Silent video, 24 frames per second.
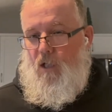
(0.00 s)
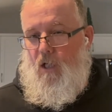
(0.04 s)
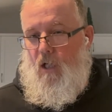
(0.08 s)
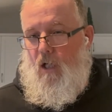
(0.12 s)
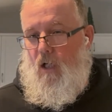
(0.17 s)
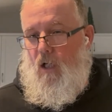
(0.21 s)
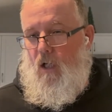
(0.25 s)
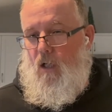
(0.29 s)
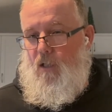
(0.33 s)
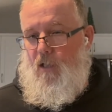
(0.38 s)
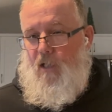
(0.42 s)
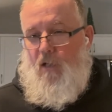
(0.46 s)

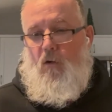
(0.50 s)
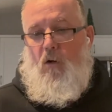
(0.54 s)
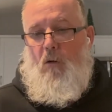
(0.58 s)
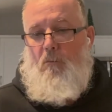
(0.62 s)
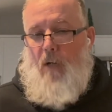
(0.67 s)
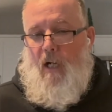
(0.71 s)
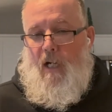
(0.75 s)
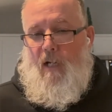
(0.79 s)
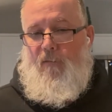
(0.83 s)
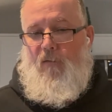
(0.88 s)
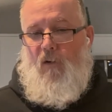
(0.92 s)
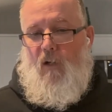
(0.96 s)
0
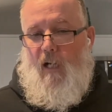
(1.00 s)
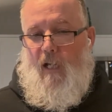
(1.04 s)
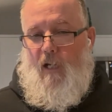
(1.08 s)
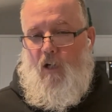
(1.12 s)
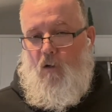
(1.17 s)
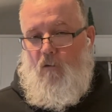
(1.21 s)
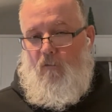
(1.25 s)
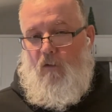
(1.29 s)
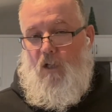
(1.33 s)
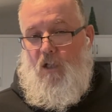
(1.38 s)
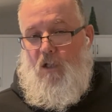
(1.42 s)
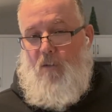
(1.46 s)
money for
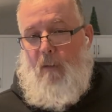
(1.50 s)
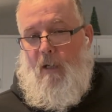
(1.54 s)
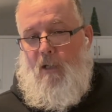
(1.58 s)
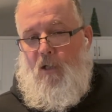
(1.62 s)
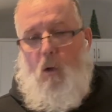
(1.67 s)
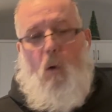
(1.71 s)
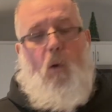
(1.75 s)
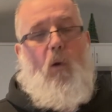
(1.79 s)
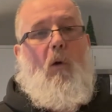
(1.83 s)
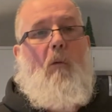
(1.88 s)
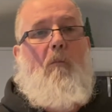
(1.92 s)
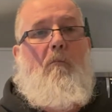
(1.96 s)
layovers. My
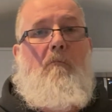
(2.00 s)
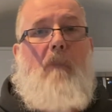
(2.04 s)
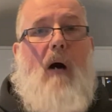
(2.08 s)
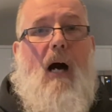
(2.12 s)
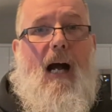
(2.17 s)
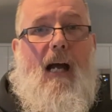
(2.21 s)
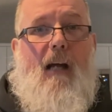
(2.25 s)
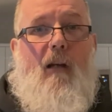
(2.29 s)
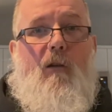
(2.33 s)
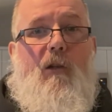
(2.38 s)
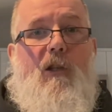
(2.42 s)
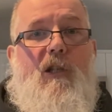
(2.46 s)
total
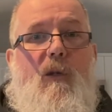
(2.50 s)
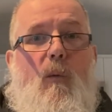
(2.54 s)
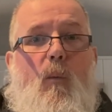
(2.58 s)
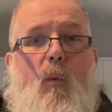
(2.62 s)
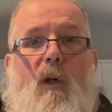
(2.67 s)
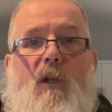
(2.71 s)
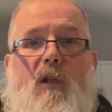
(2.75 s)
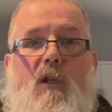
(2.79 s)
miles were